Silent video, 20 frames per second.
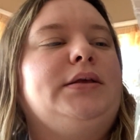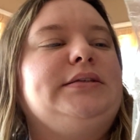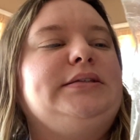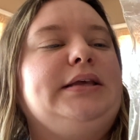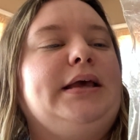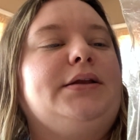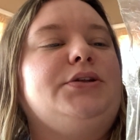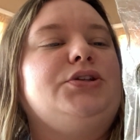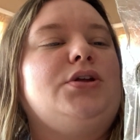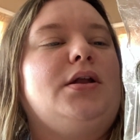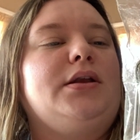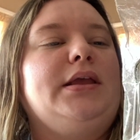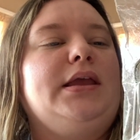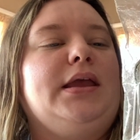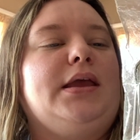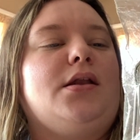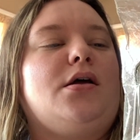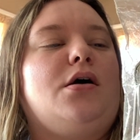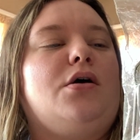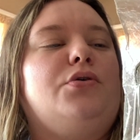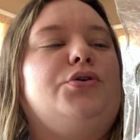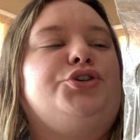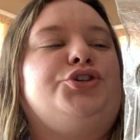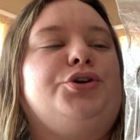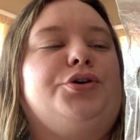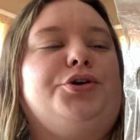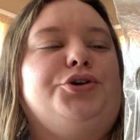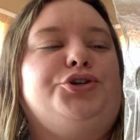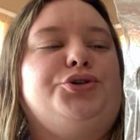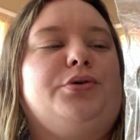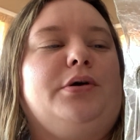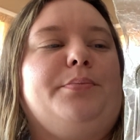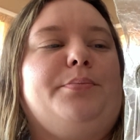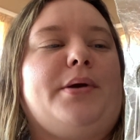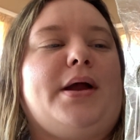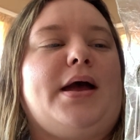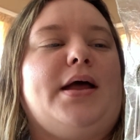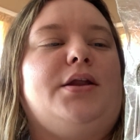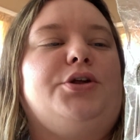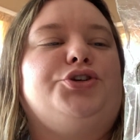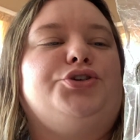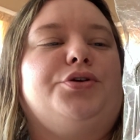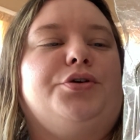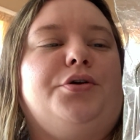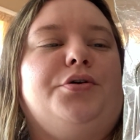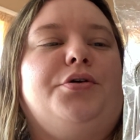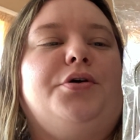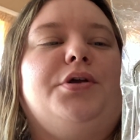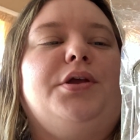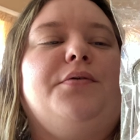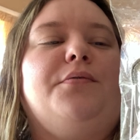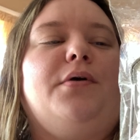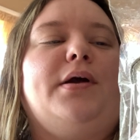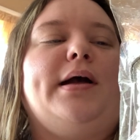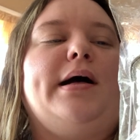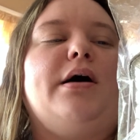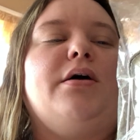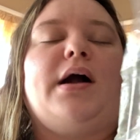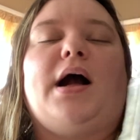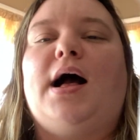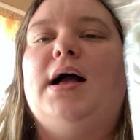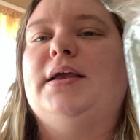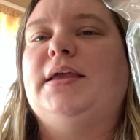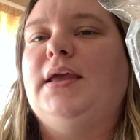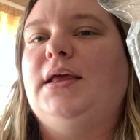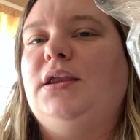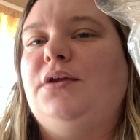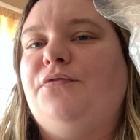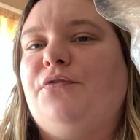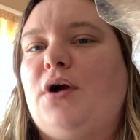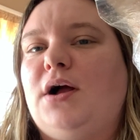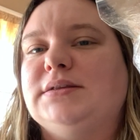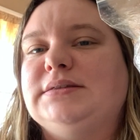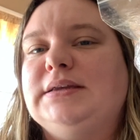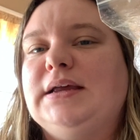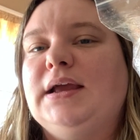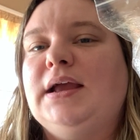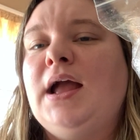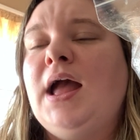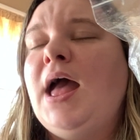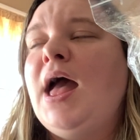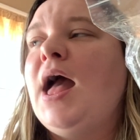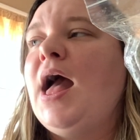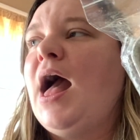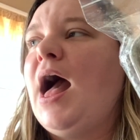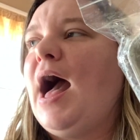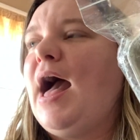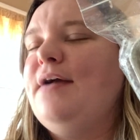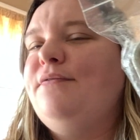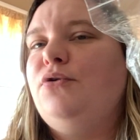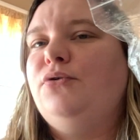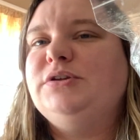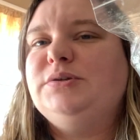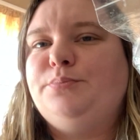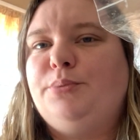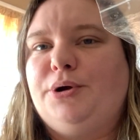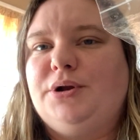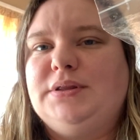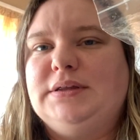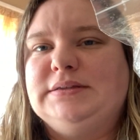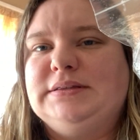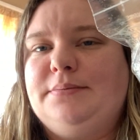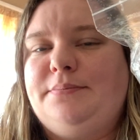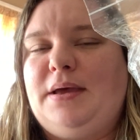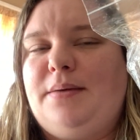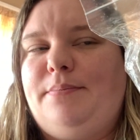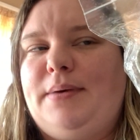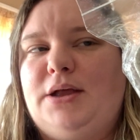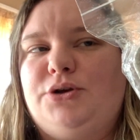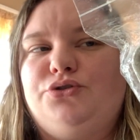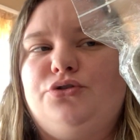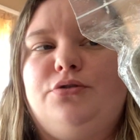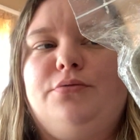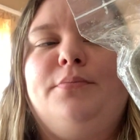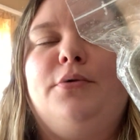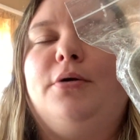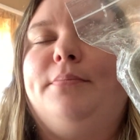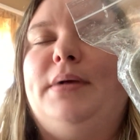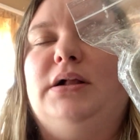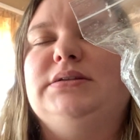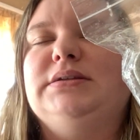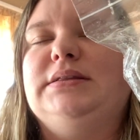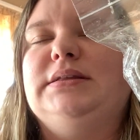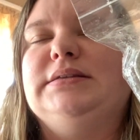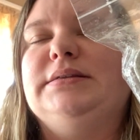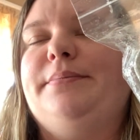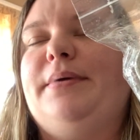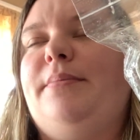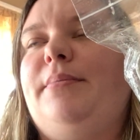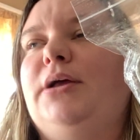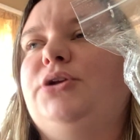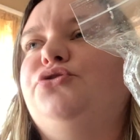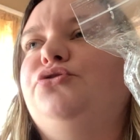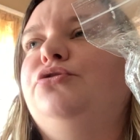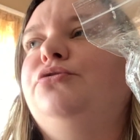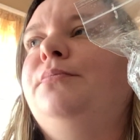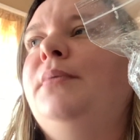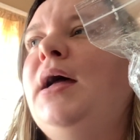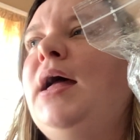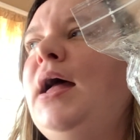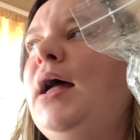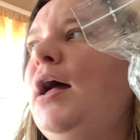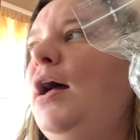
Sam's on keto, sugared shortbread, sugar cookie royale, cotton candy frosting. I've always burned this in my bedroom or melted this in my bedroom.